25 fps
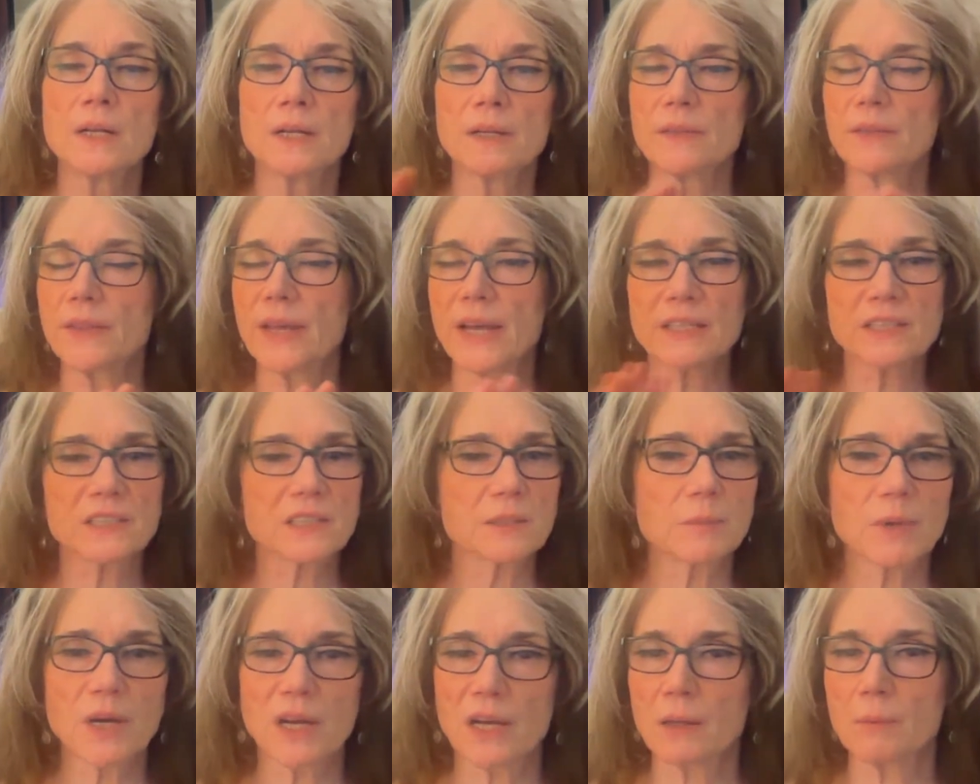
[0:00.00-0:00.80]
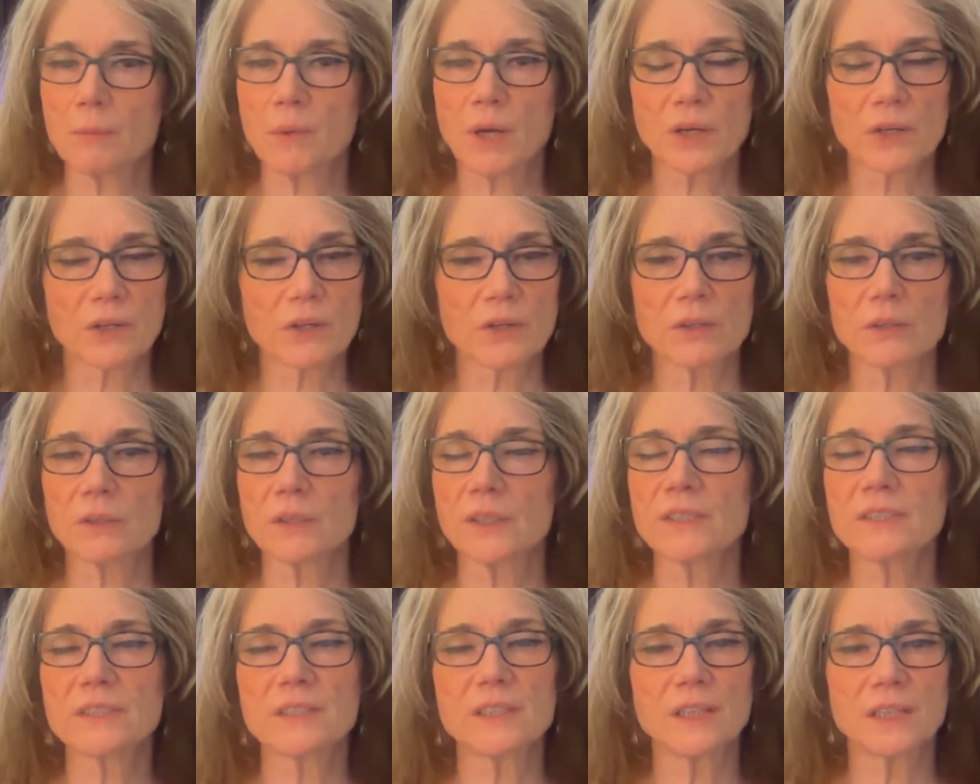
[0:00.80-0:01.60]
That's the mile marker,
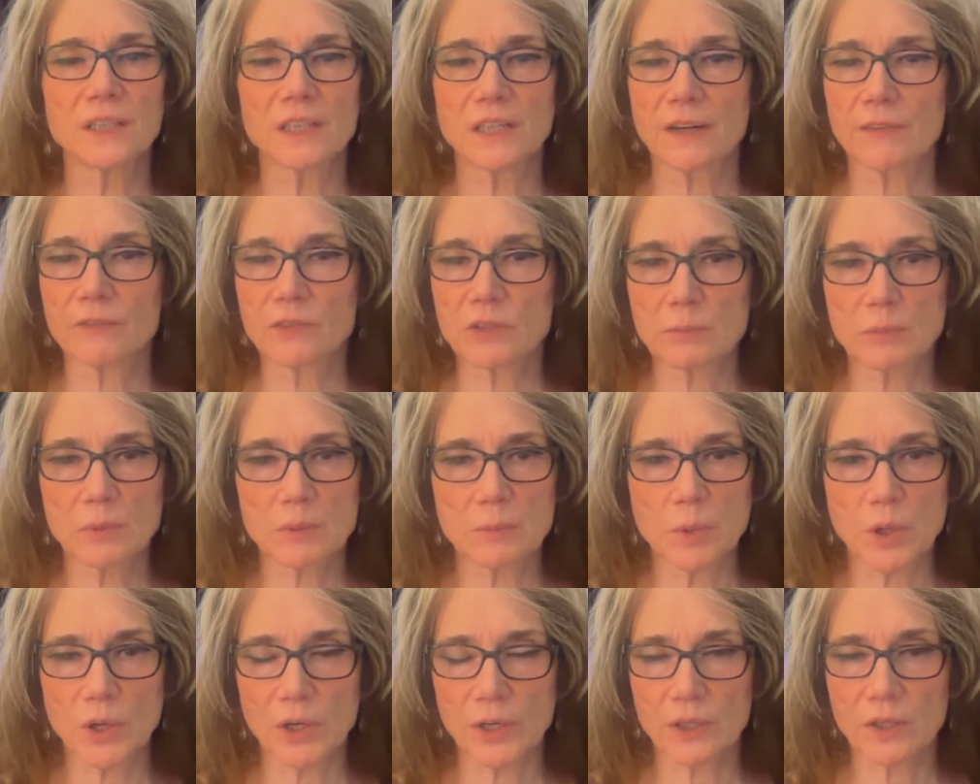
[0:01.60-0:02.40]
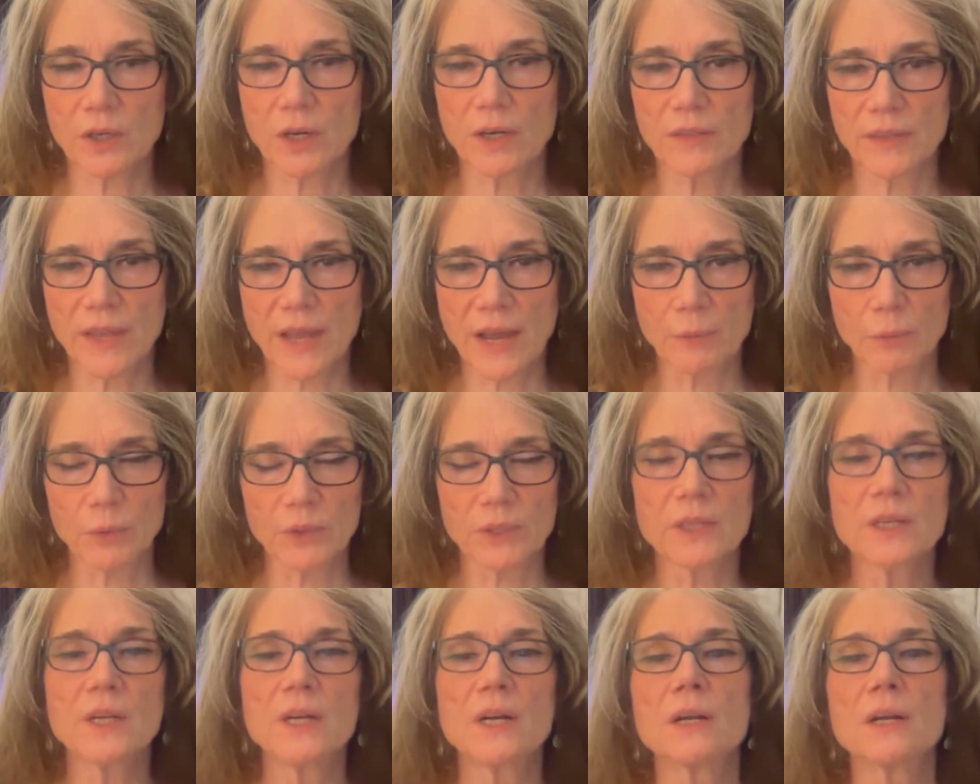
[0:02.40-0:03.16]
is the uncomfortable mark on that one.